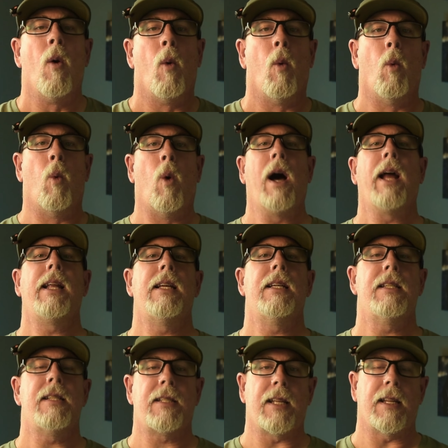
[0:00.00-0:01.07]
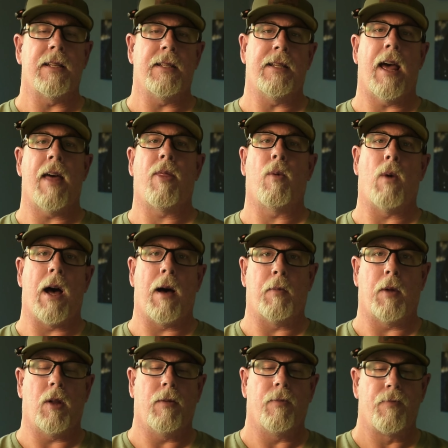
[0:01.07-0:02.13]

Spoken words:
What is death wobble?